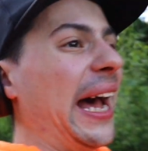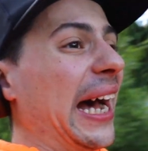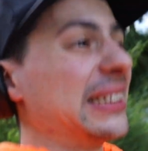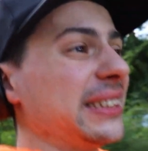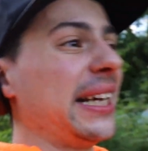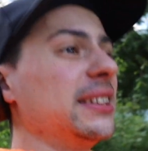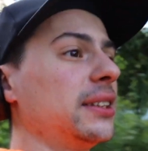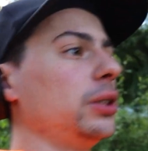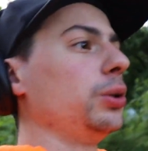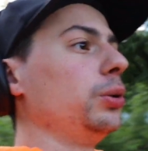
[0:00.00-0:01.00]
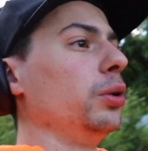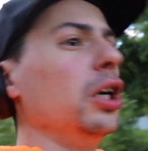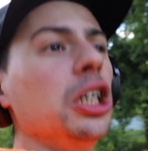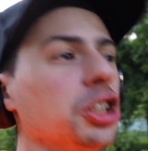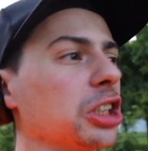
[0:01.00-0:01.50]
asset to
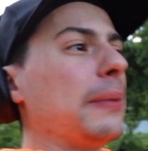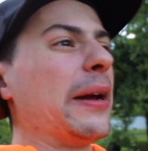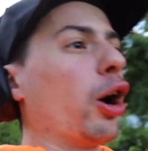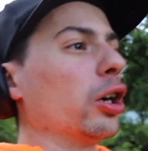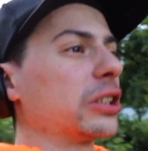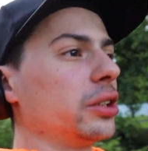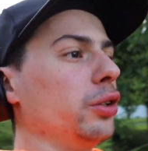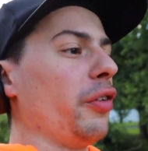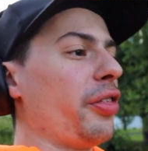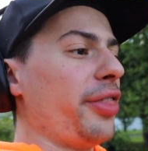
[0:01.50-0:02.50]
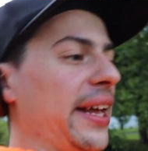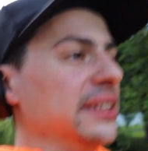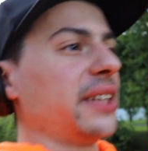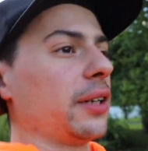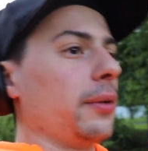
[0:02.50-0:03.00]
just my arsenal of
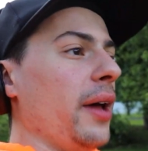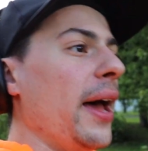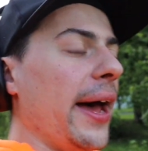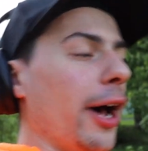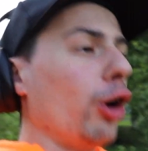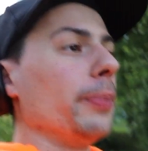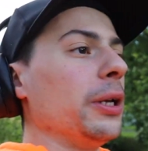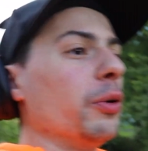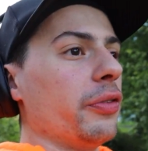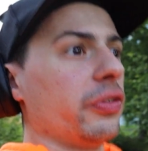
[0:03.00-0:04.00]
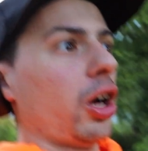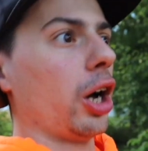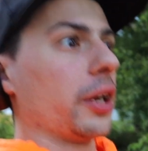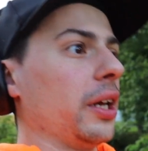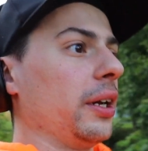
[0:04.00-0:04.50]
things that can help me with
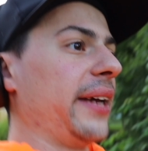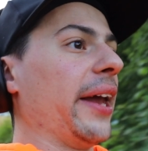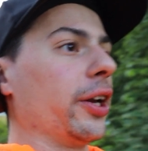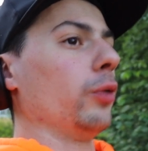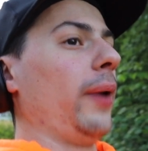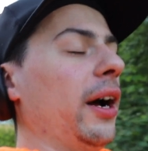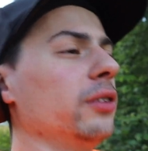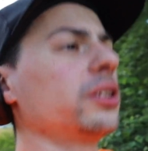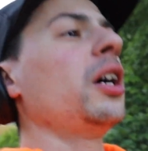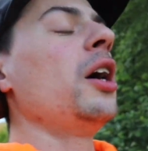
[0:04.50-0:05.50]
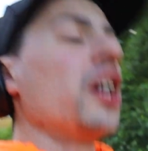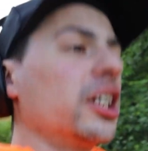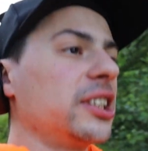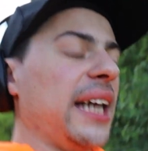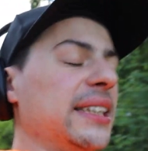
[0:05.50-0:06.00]
vlogging and getting around.
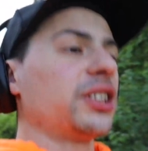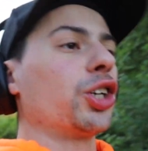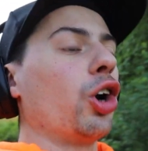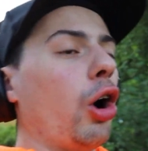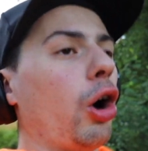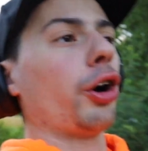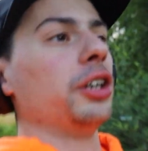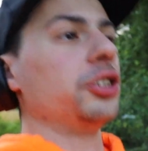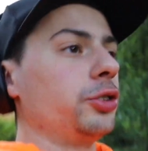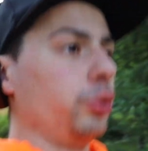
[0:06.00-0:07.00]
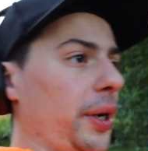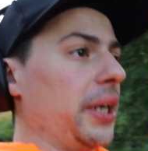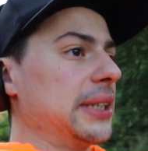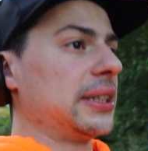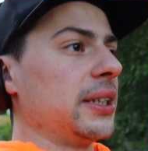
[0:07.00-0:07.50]
Because yes, the car is
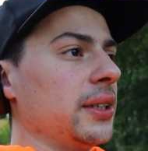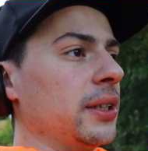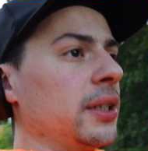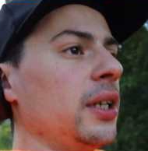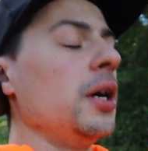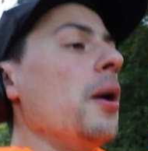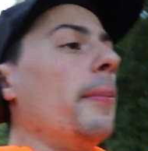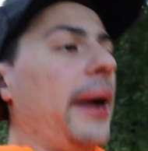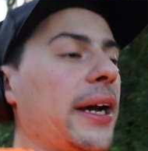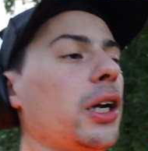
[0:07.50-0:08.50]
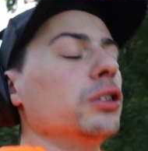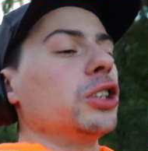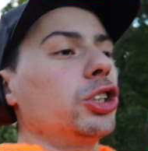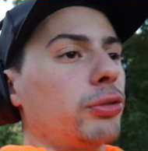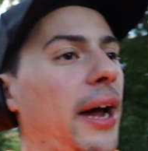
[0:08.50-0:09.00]
great, but I could always
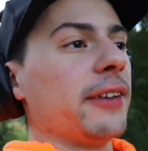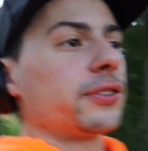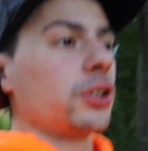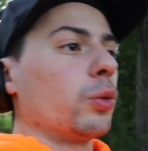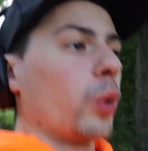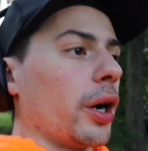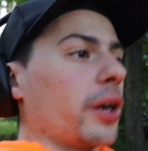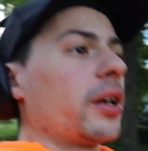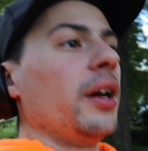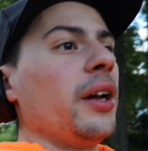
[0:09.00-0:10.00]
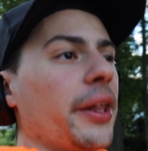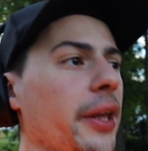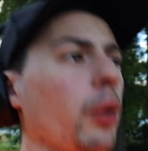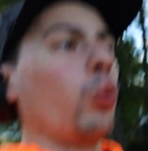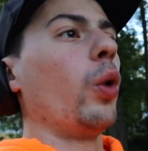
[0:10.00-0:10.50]
drive to work and
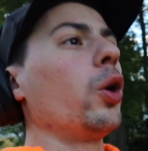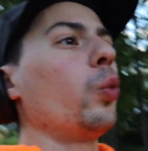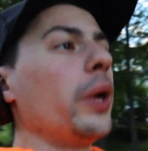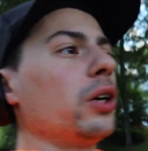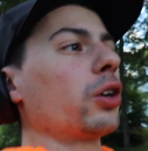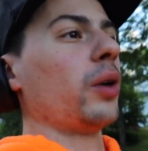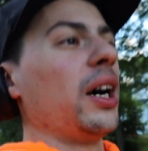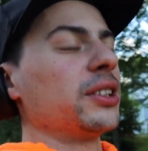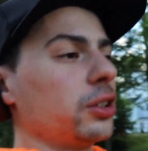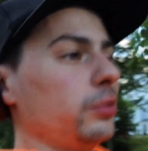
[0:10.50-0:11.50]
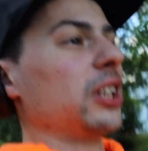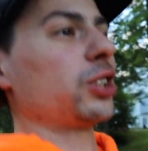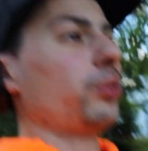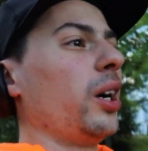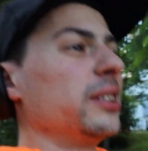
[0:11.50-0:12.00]
then one wheel across to
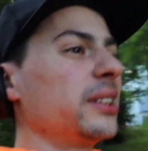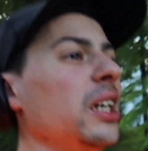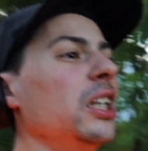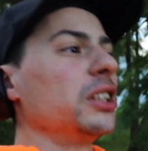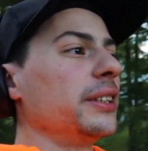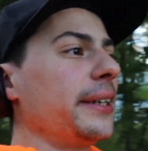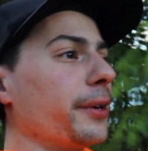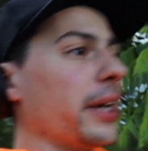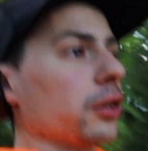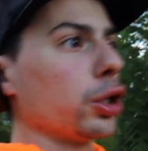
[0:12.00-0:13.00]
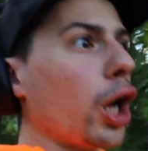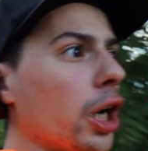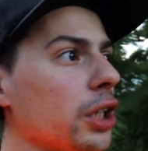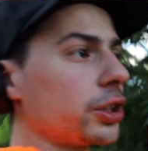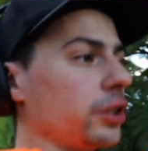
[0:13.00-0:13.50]
restaurants to go get
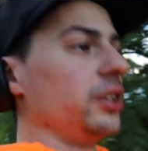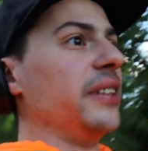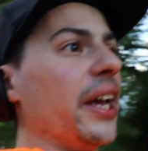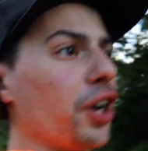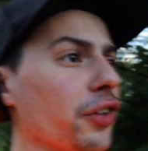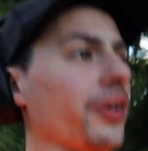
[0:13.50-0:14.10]
lunch or dinner if